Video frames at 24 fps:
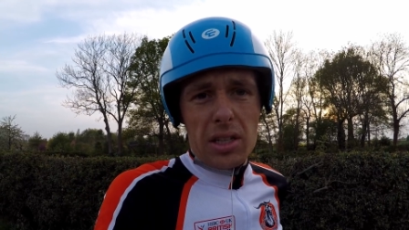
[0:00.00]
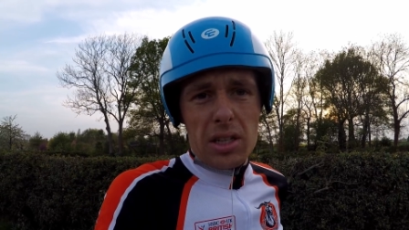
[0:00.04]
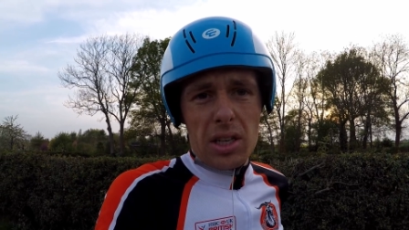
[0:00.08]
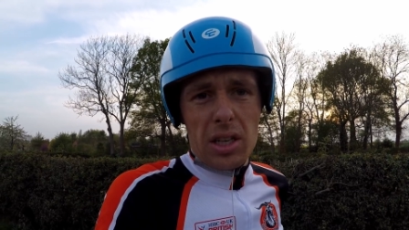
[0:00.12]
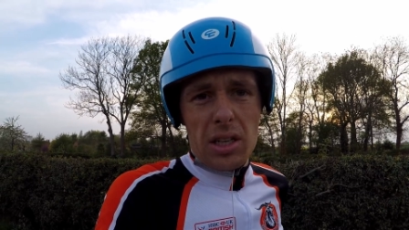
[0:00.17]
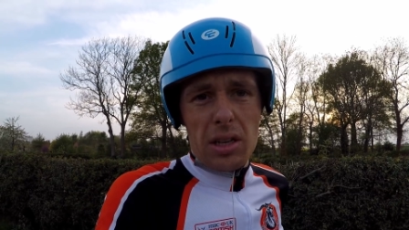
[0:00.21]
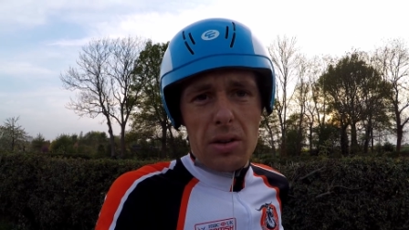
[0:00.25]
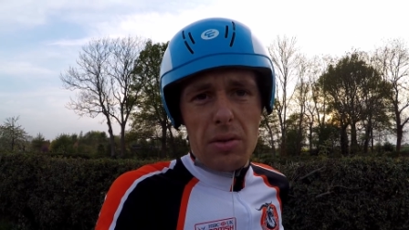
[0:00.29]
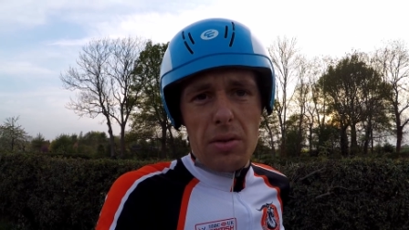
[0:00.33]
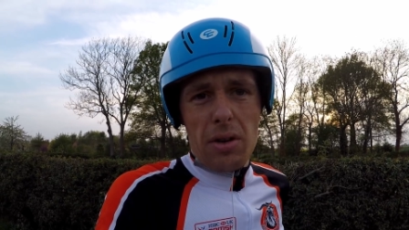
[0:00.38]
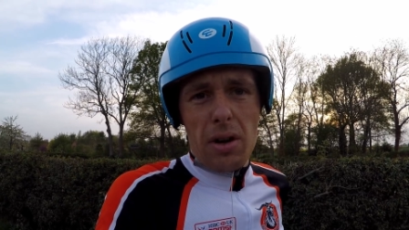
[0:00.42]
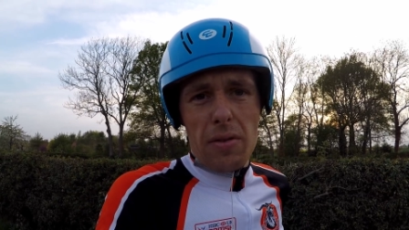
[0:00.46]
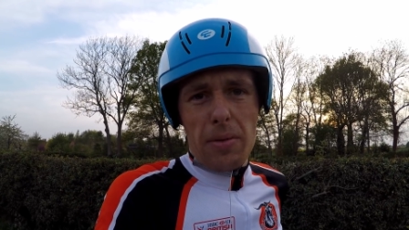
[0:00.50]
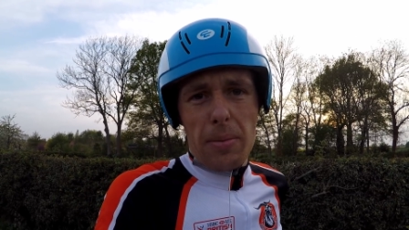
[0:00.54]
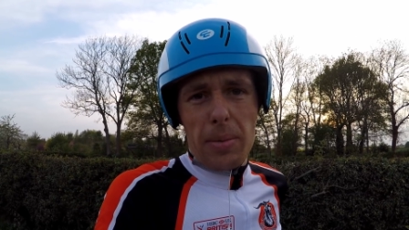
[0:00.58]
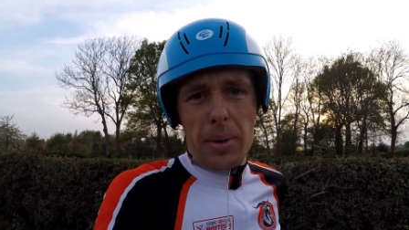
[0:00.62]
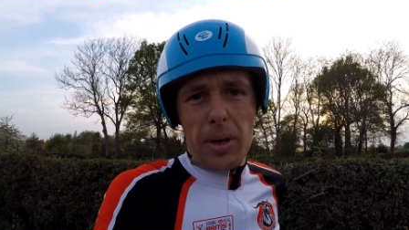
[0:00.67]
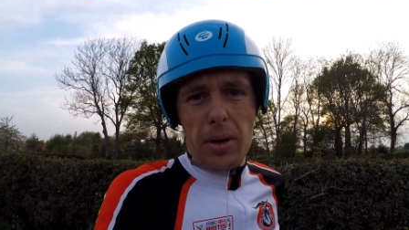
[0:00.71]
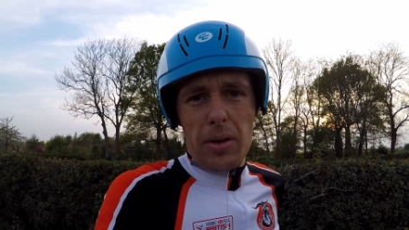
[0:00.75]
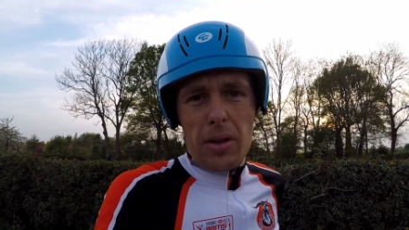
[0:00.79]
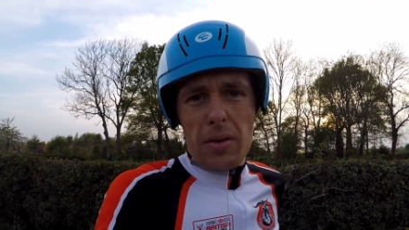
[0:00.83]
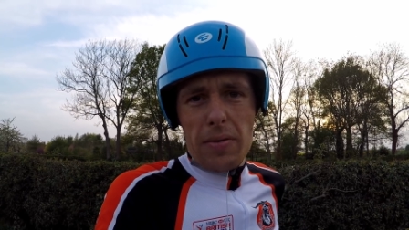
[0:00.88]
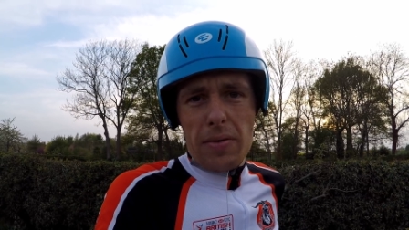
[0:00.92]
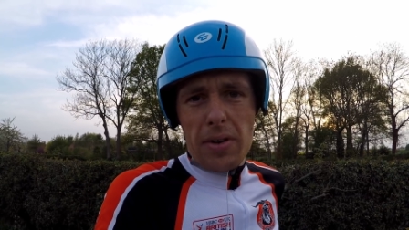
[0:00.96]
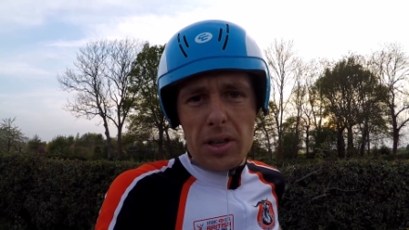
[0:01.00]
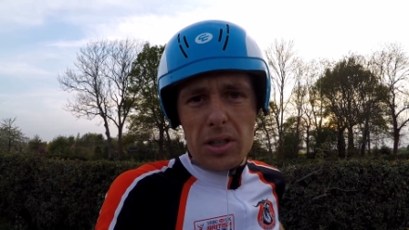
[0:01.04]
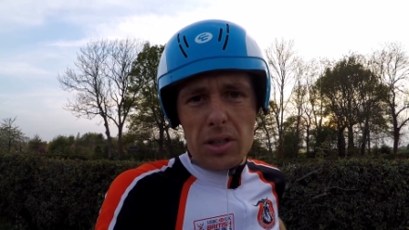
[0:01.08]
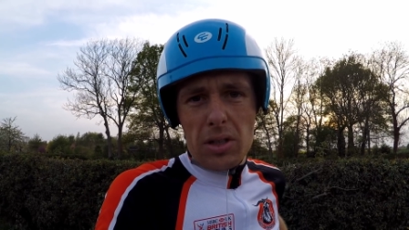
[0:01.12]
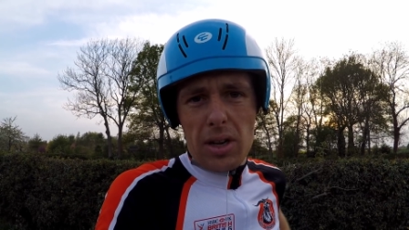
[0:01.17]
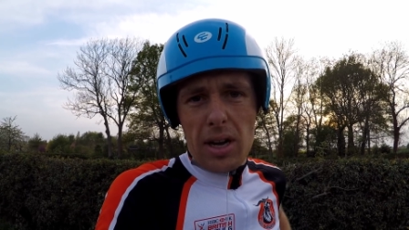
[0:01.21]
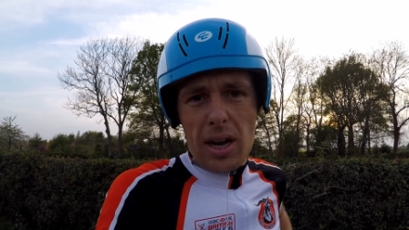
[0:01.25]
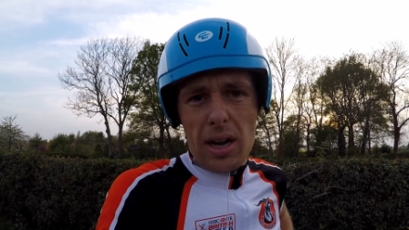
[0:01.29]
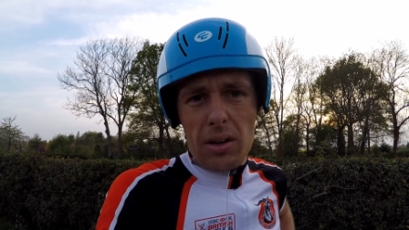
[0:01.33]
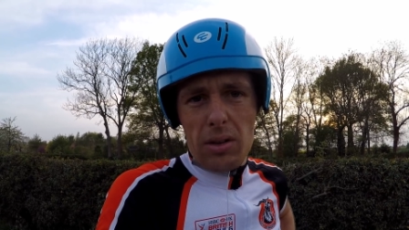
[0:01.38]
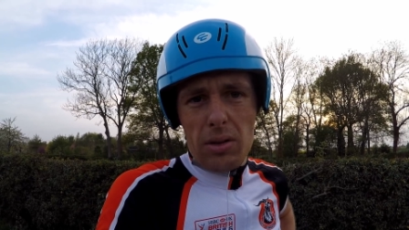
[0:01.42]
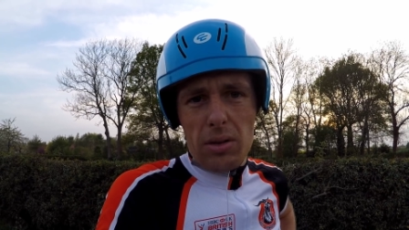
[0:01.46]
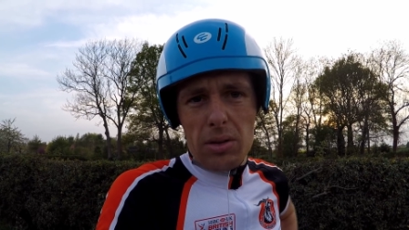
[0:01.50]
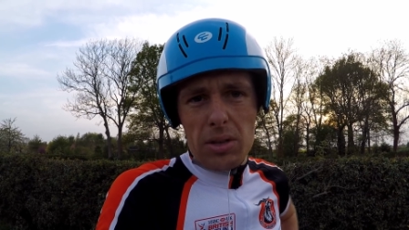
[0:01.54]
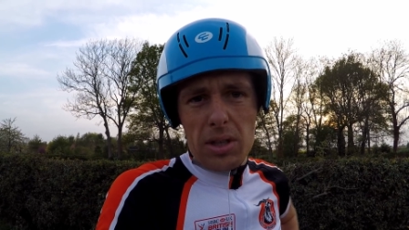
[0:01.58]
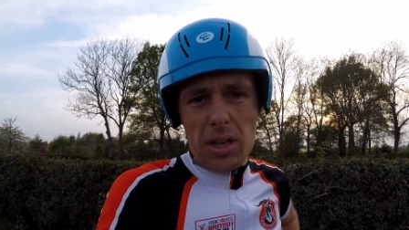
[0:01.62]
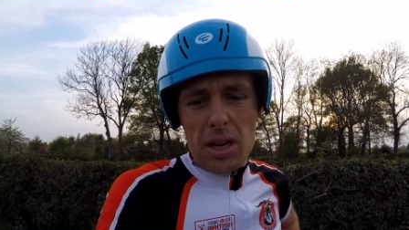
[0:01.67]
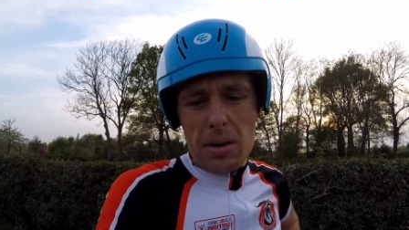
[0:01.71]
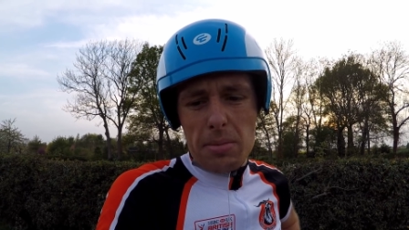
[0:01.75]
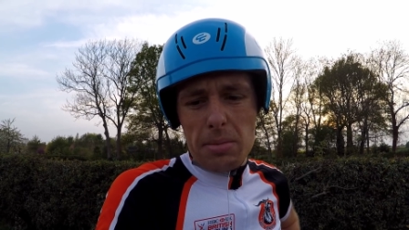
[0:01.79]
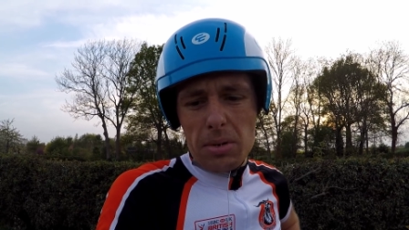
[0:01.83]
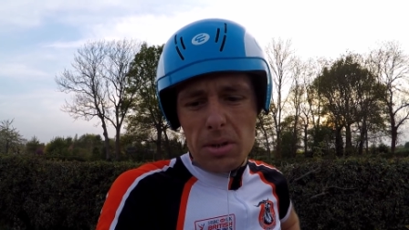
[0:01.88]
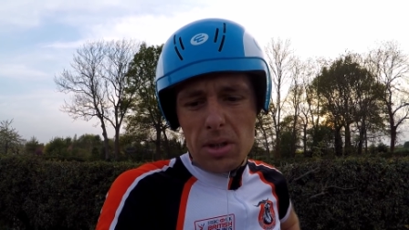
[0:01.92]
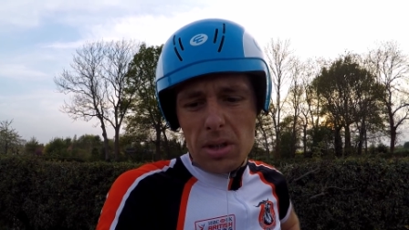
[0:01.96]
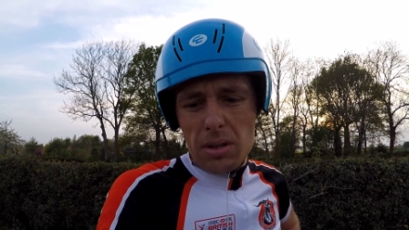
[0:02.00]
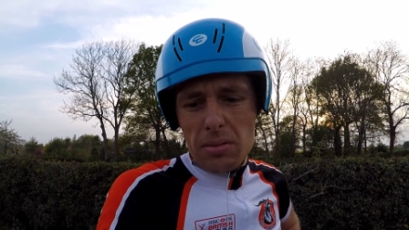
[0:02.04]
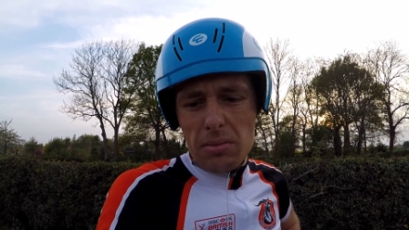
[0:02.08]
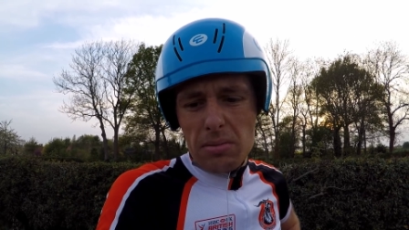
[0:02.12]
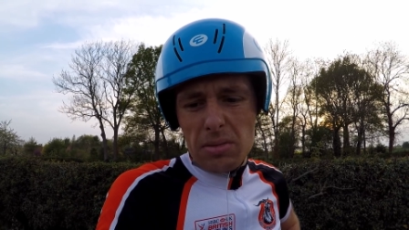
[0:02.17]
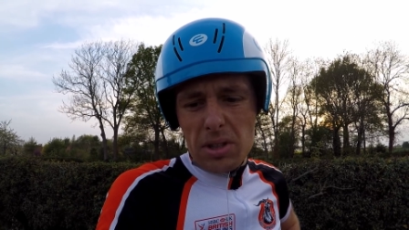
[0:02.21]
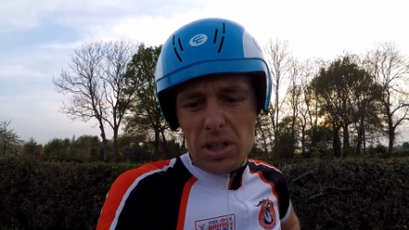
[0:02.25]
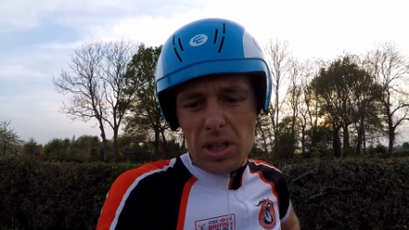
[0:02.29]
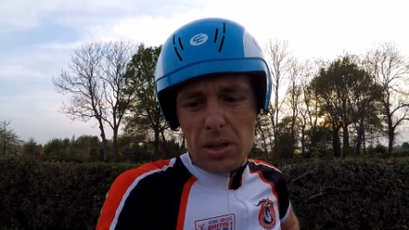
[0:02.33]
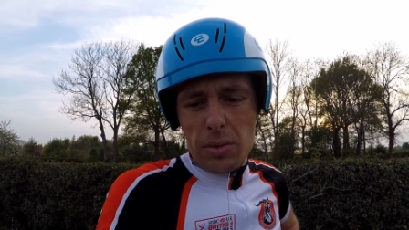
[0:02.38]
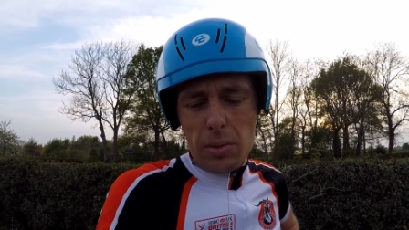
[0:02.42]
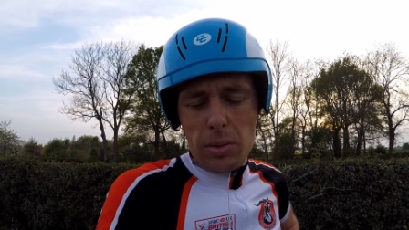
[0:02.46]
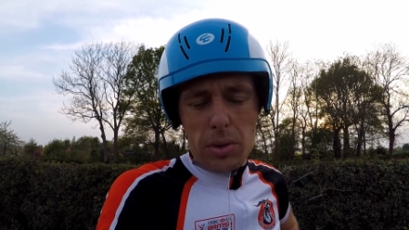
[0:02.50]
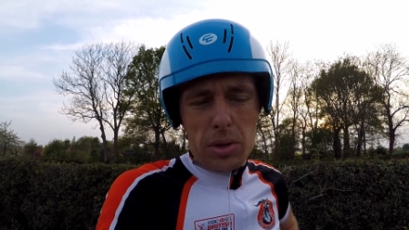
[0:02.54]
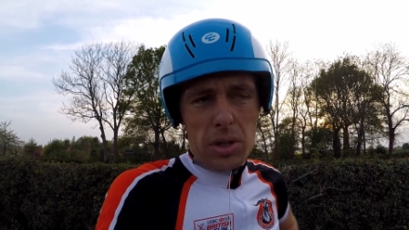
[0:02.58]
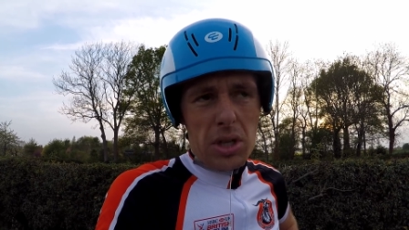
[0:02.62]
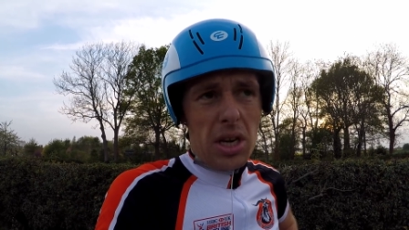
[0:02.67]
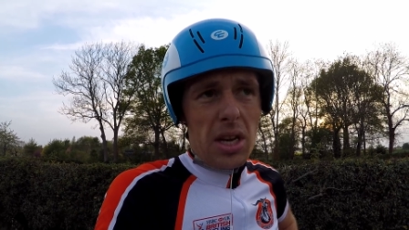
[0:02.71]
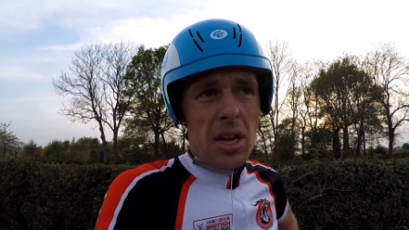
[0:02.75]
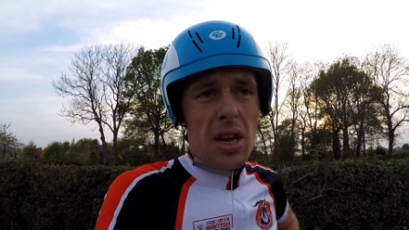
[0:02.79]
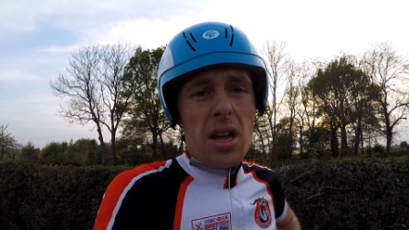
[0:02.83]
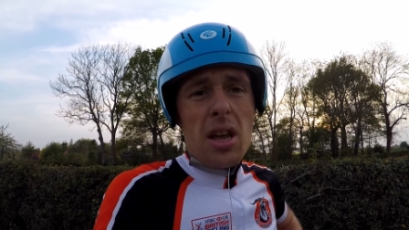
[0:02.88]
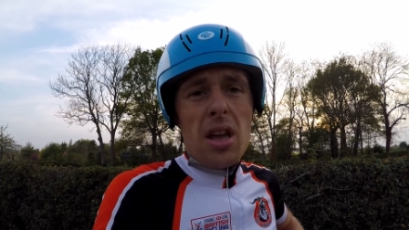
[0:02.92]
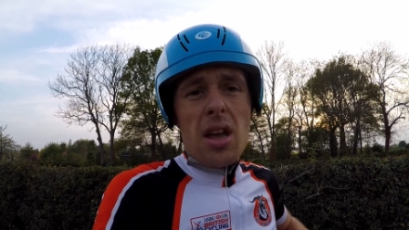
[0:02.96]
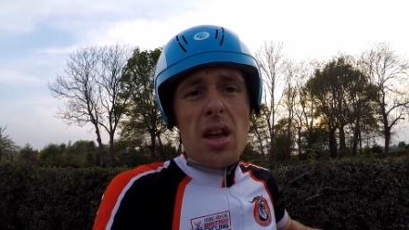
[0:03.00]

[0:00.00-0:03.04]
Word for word: So I don't know if we're going that fast on Outlaw Day, but um, you know we'll see.